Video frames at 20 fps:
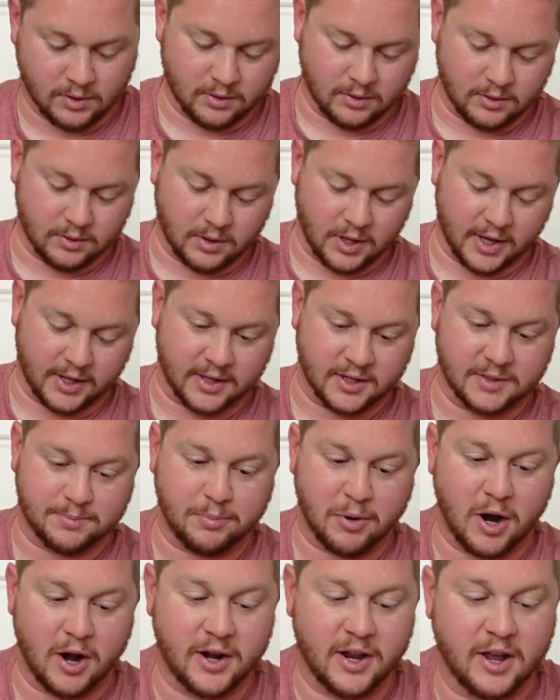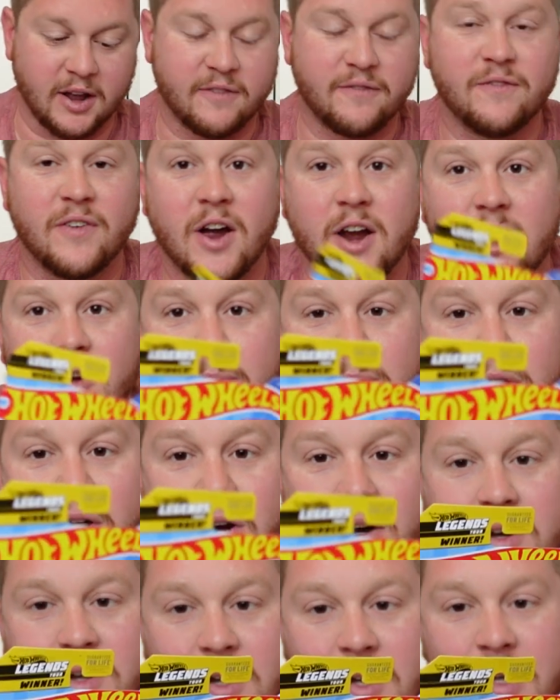like this Pontiac
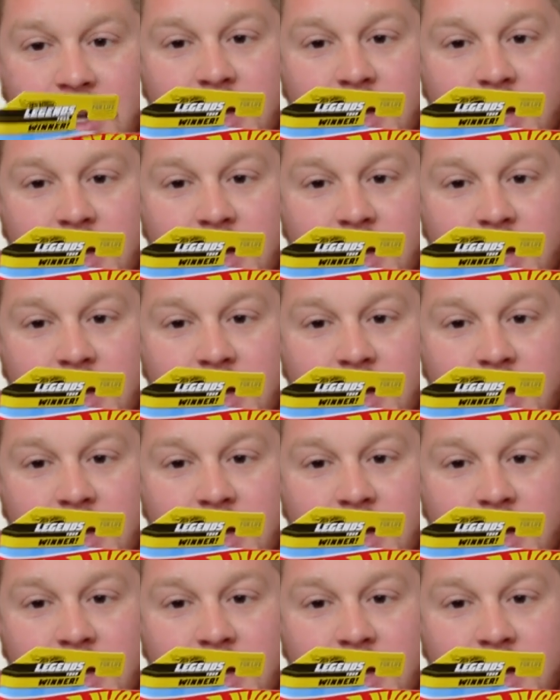Firebird